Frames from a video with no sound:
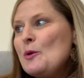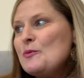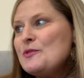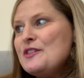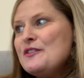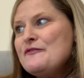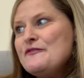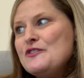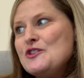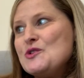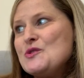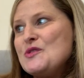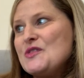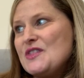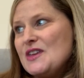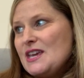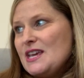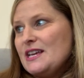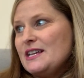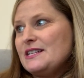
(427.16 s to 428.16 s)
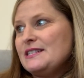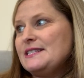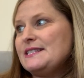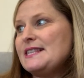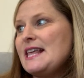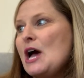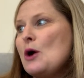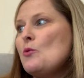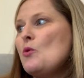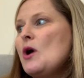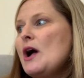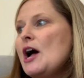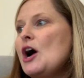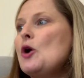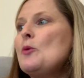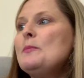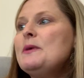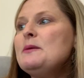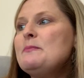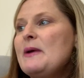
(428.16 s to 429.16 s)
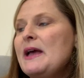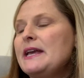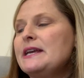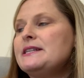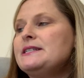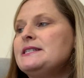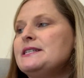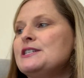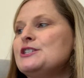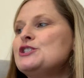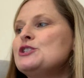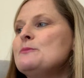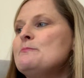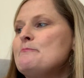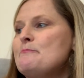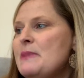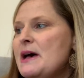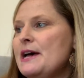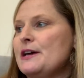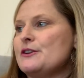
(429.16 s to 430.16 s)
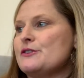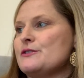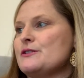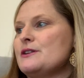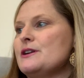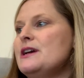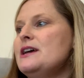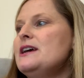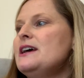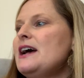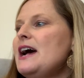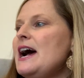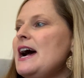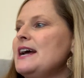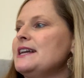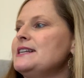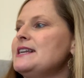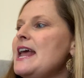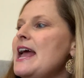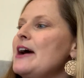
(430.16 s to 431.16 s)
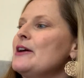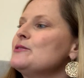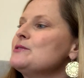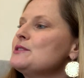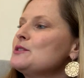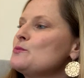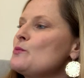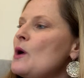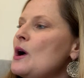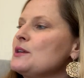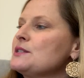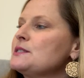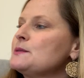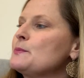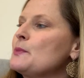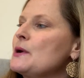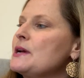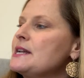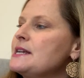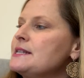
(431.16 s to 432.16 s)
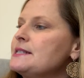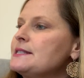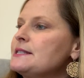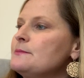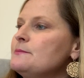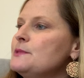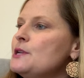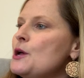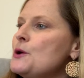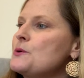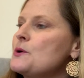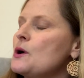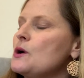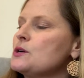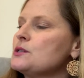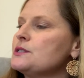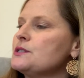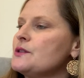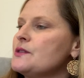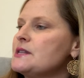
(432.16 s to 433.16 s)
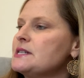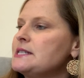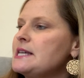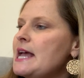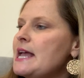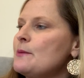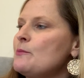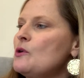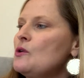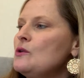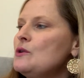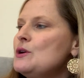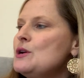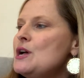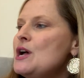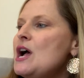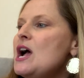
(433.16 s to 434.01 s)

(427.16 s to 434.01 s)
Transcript: up with a few things that will help me pay attention better," I announced while spreading some note cards on the table.